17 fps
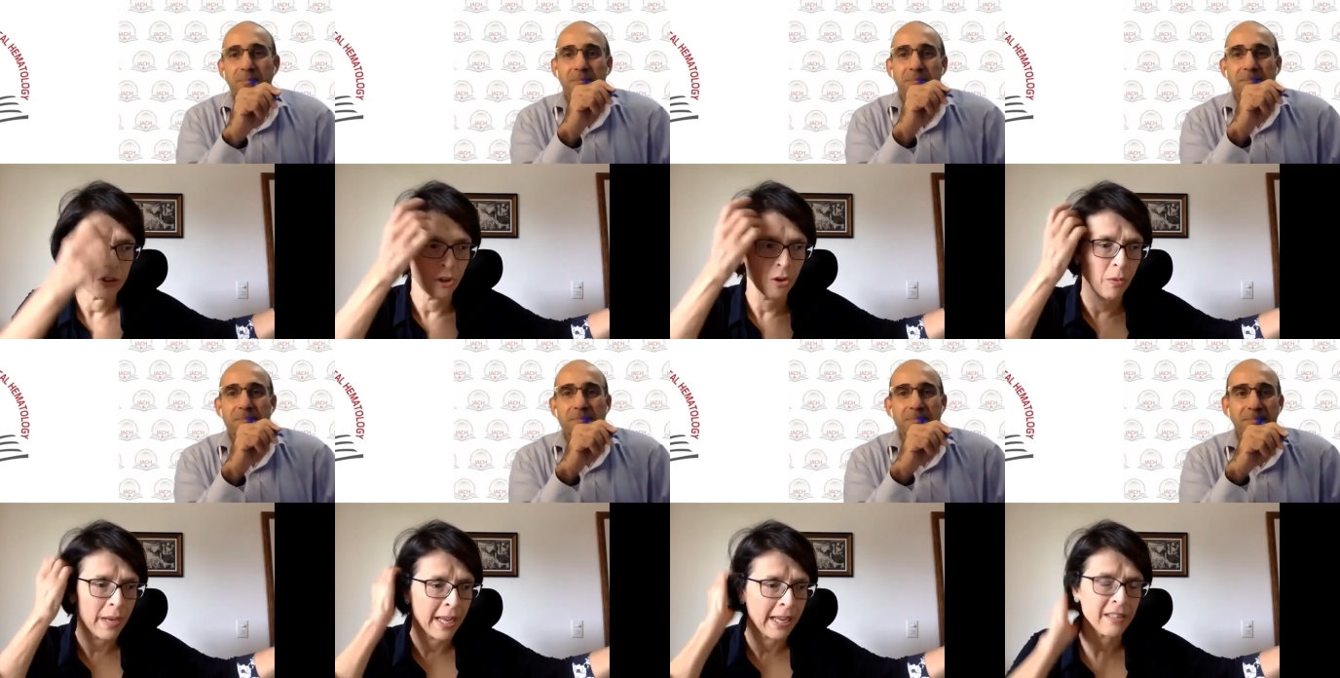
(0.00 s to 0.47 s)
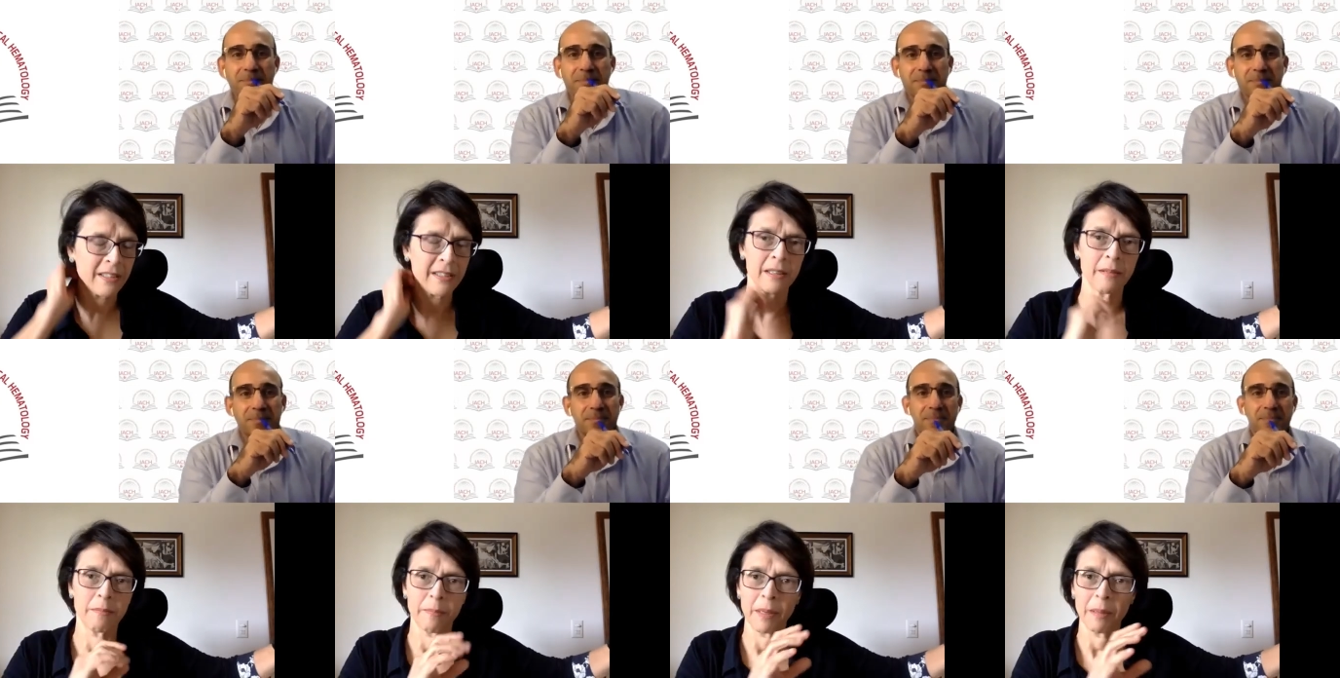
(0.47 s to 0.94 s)
Speaker 1: Joe
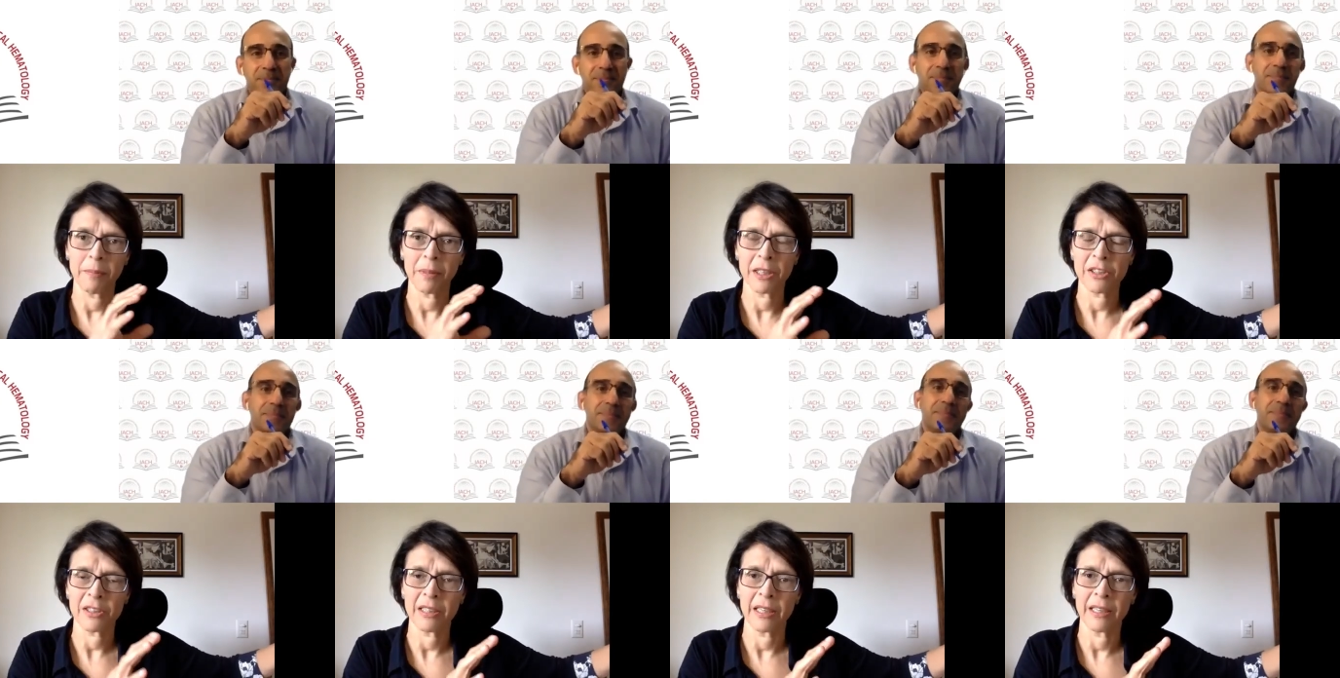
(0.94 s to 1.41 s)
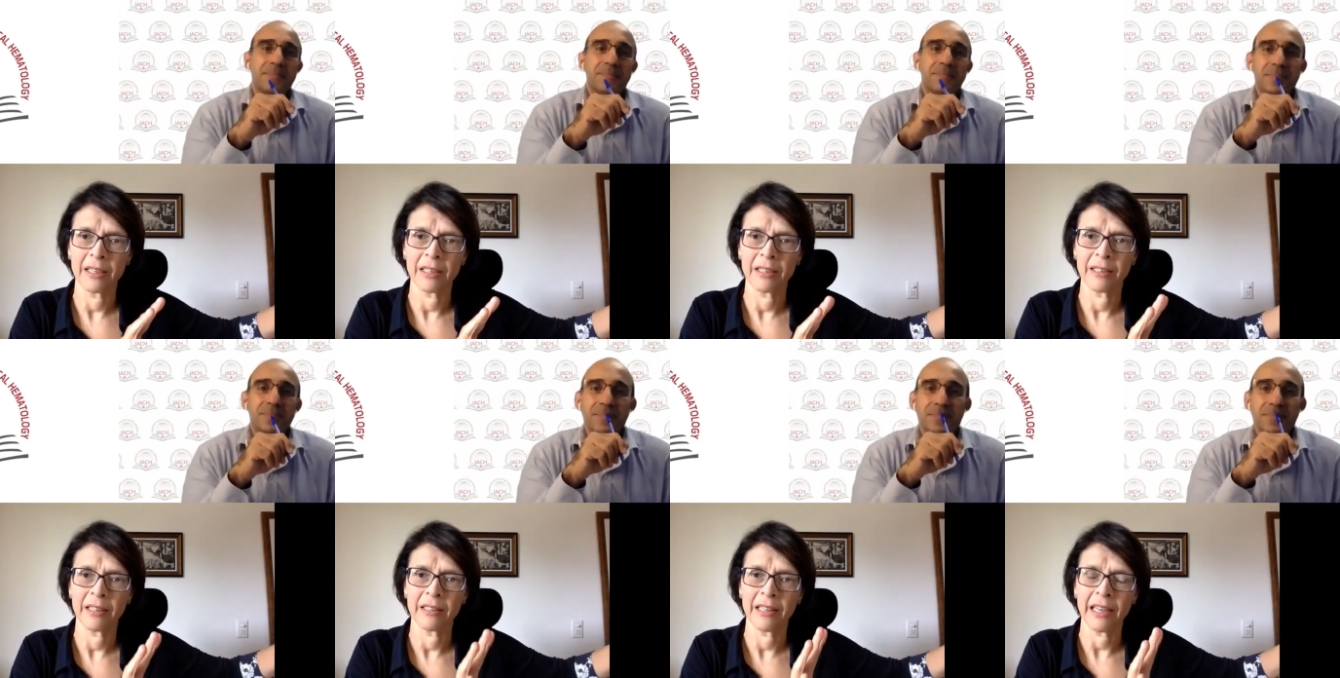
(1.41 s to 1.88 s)
Antin published
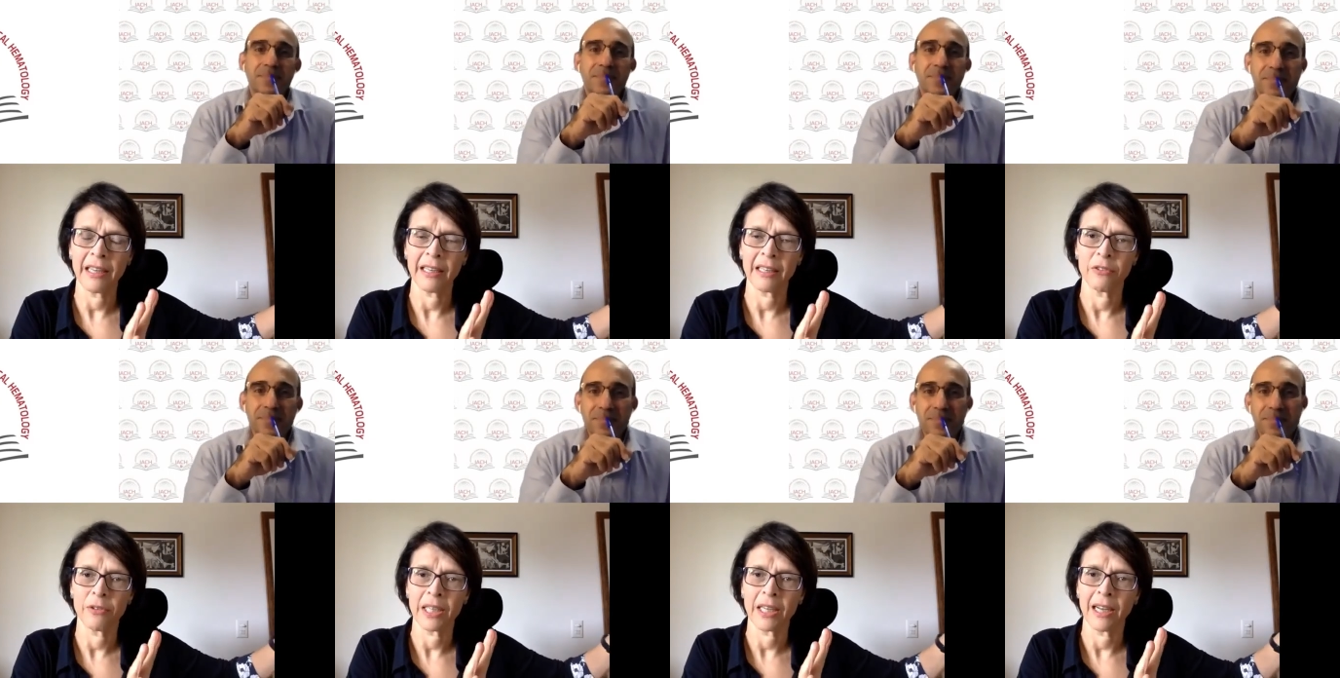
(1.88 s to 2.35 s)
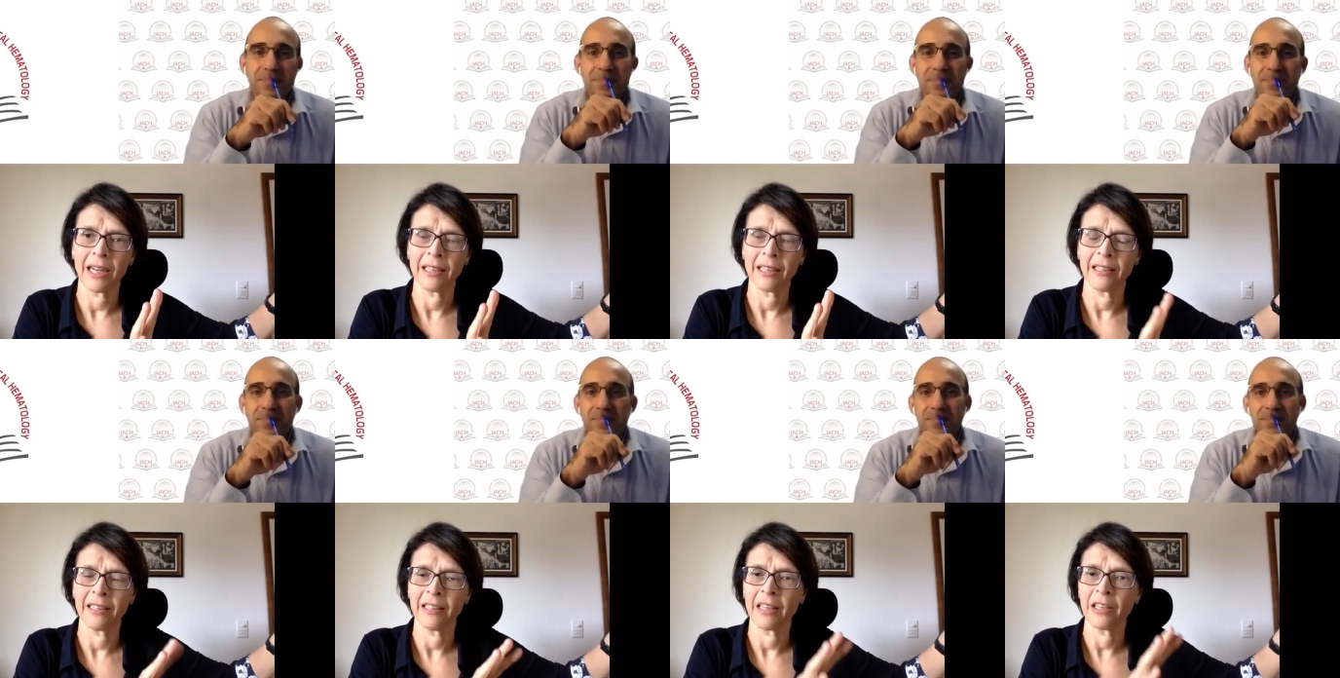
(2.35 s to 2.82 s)
the, the data
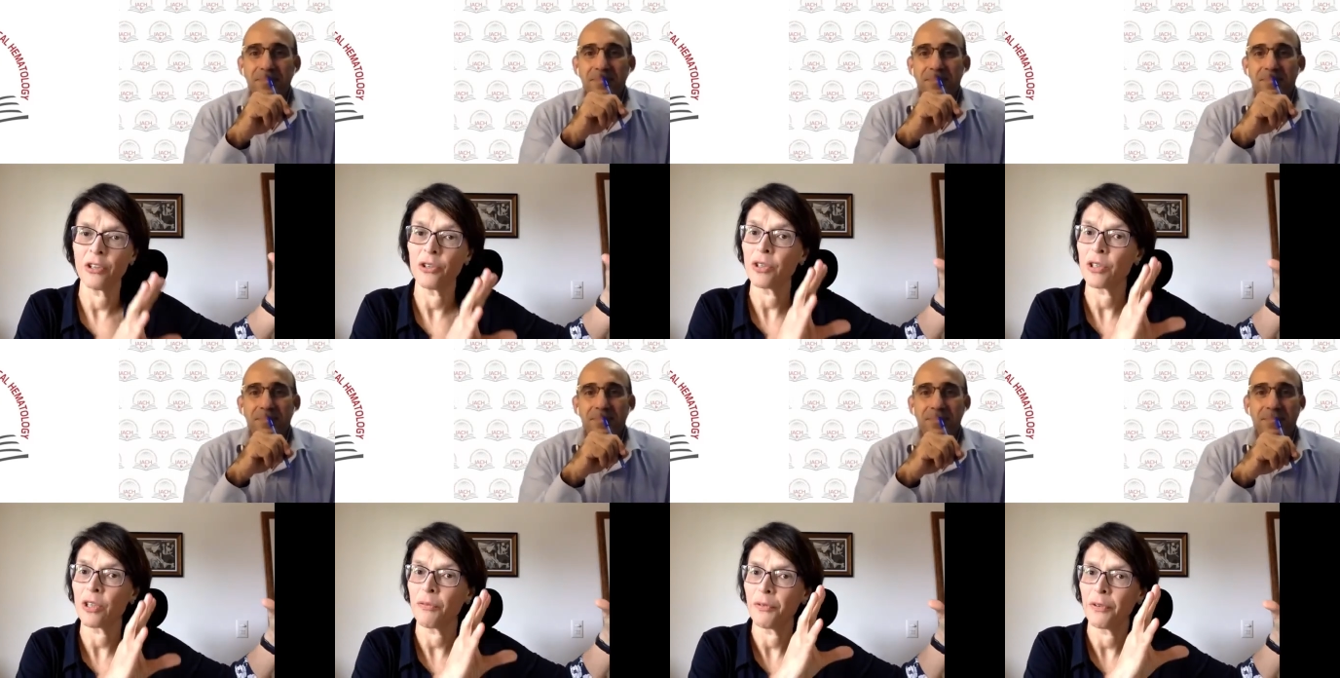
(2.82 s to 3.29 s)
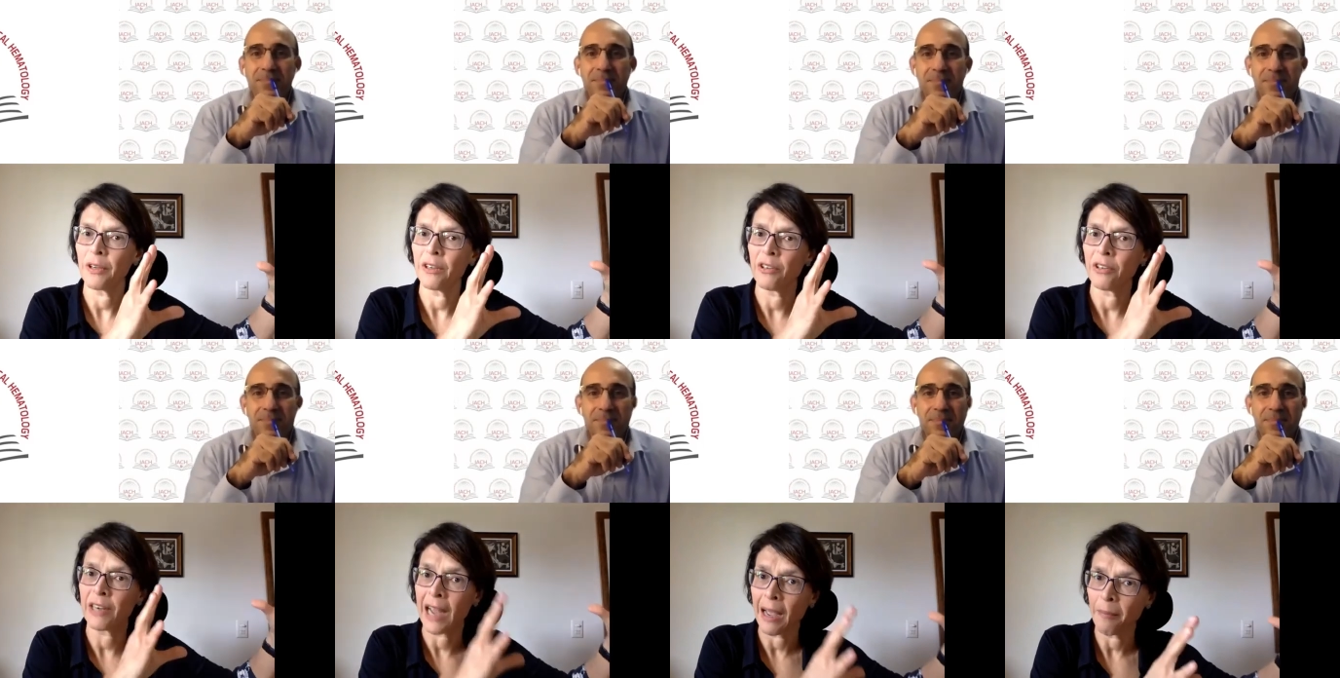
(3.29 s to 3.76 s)
regarding the use of
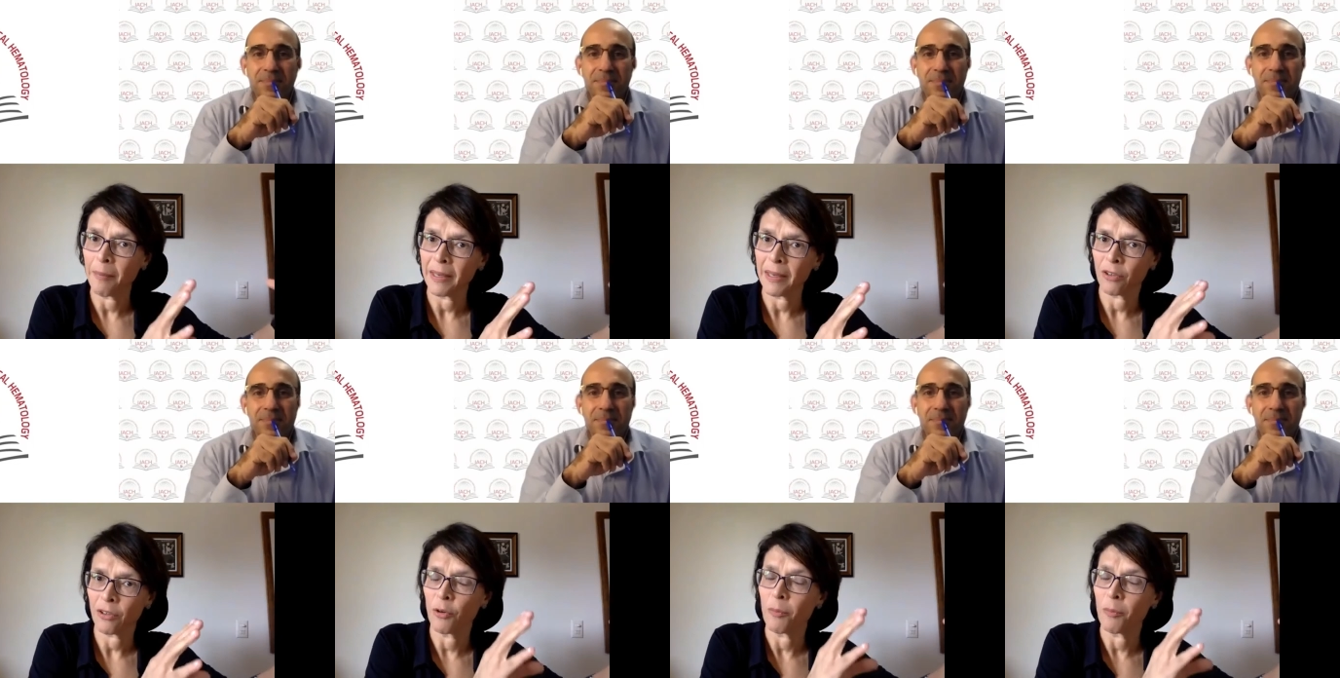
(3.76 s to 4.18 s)
rabbit,